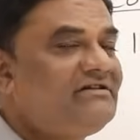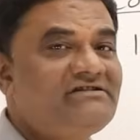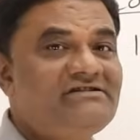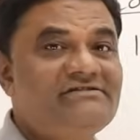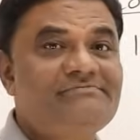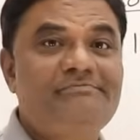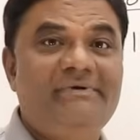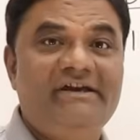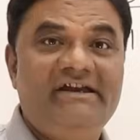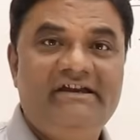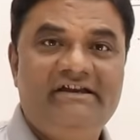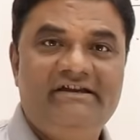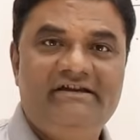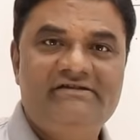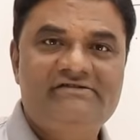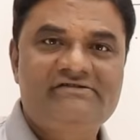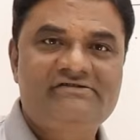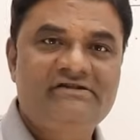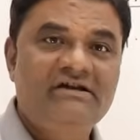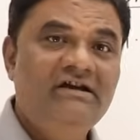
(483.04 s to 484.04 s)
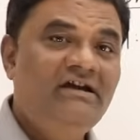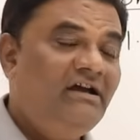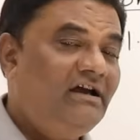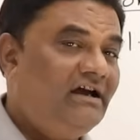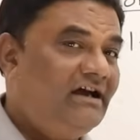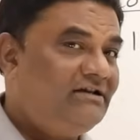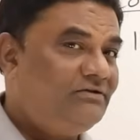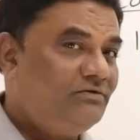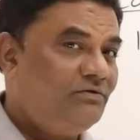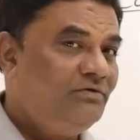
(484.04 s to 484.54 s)
space,
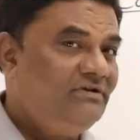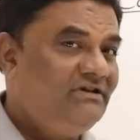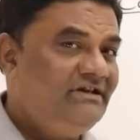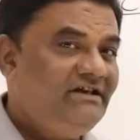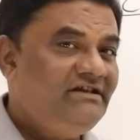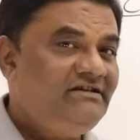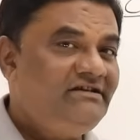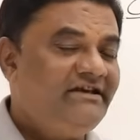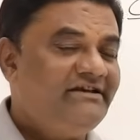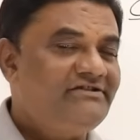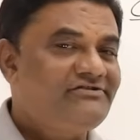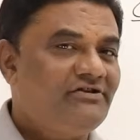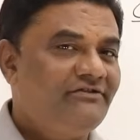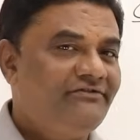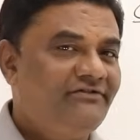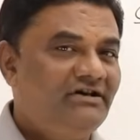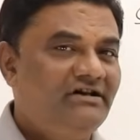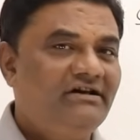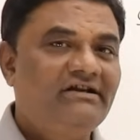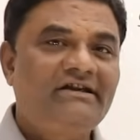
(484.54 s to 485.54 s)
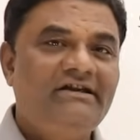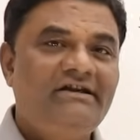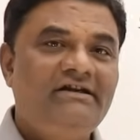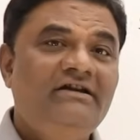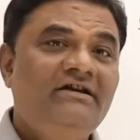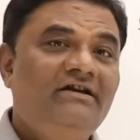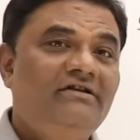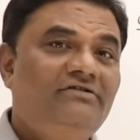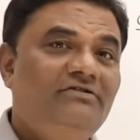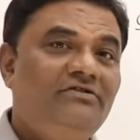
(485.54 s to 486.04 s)
and only in case of
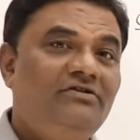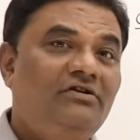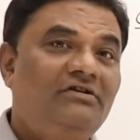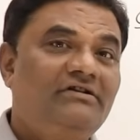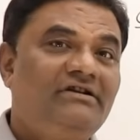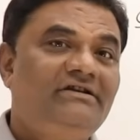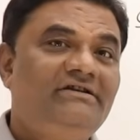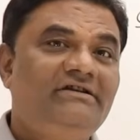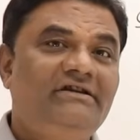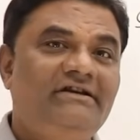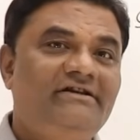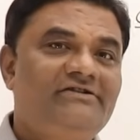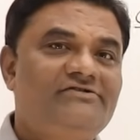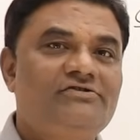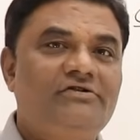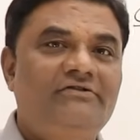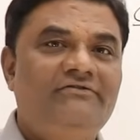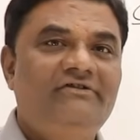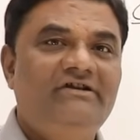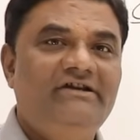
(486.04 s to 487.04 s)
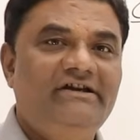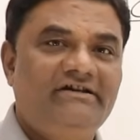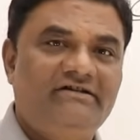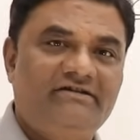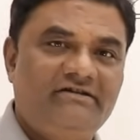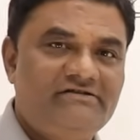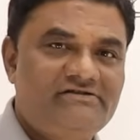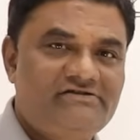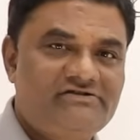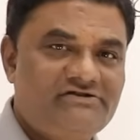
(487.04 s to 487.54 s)
array, not in case of linked
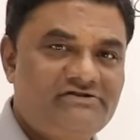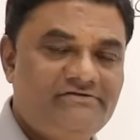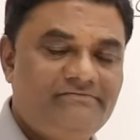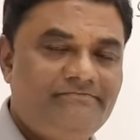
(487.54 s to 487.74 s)
list.